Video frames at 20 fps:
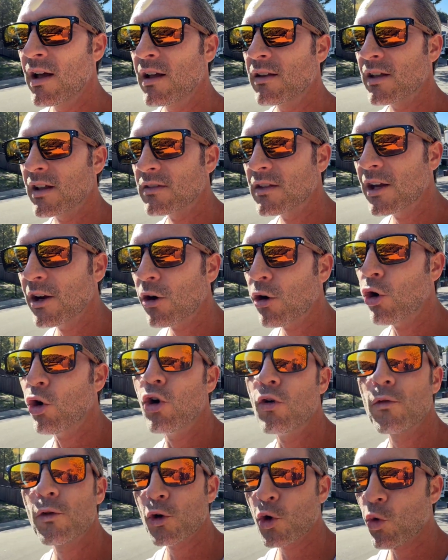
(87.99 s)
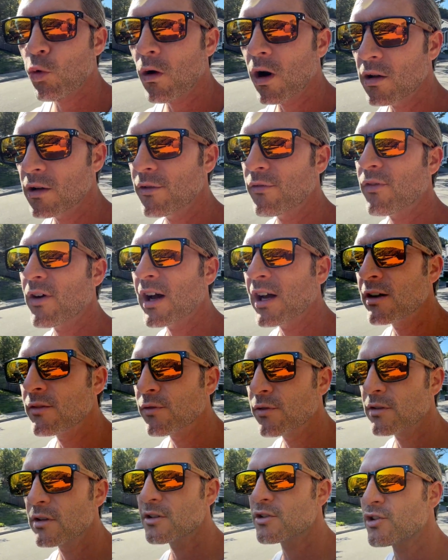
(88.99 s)
that they are overqualified
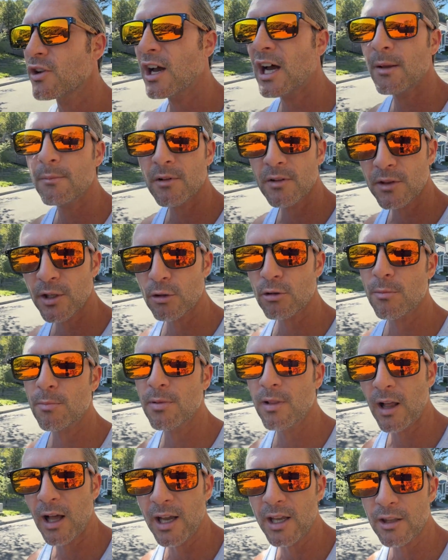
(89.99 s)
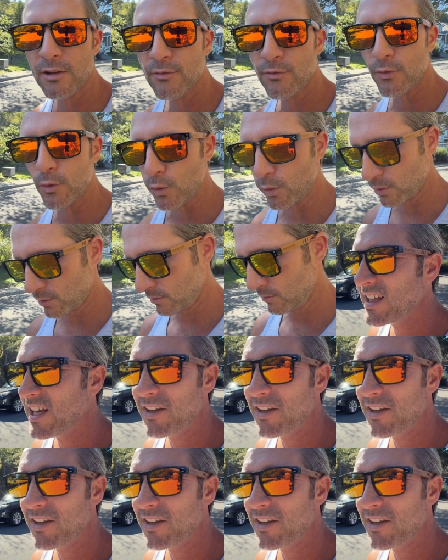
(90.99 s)
for the job that they're applying for.